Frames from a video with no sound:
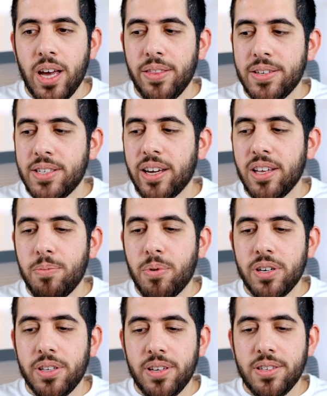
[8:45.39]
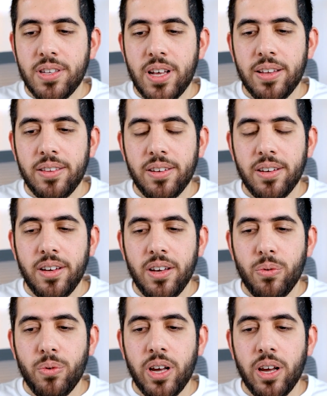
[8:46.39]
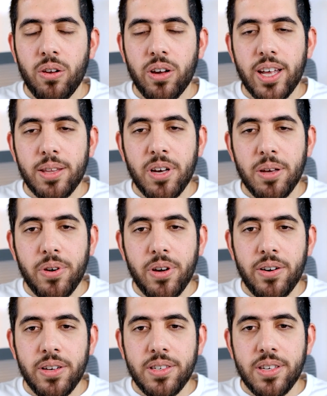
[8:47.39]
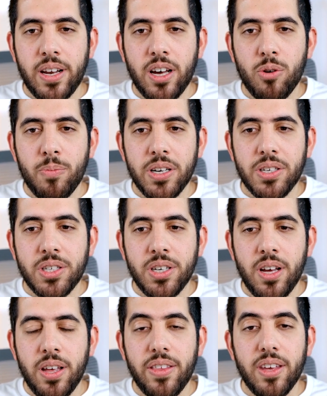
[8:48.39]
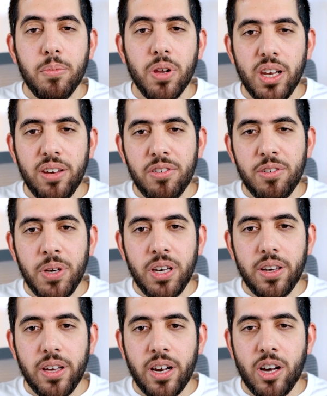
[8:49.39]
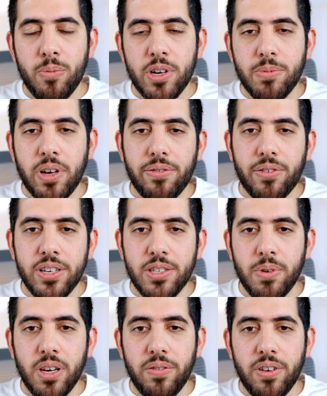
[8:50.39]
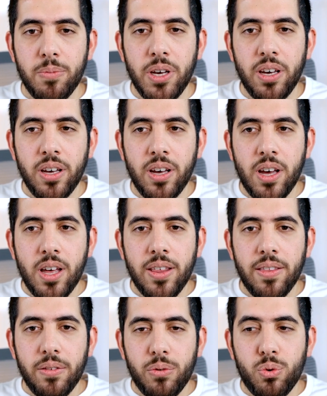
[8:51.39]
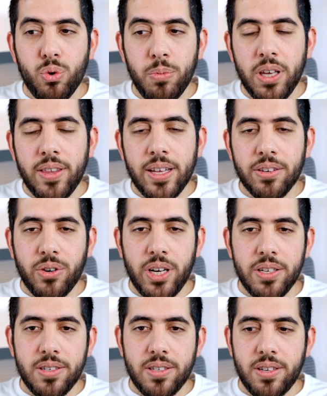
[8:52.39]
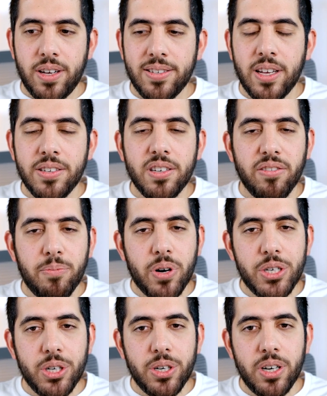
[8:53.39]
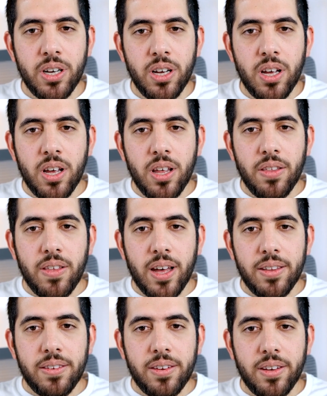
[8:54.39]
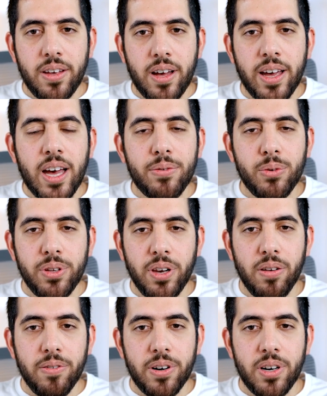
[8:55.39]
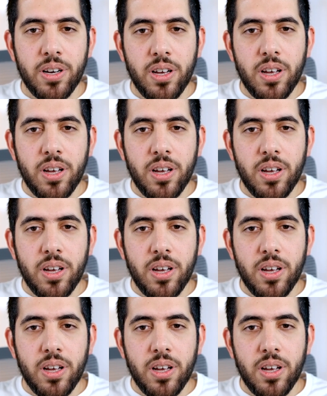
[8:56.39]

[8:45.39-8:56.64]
And the second part is that when I look at my parents and how much they believe in me and how much my friends believe in me, to me, that creates a sense of pressure that I have to deliver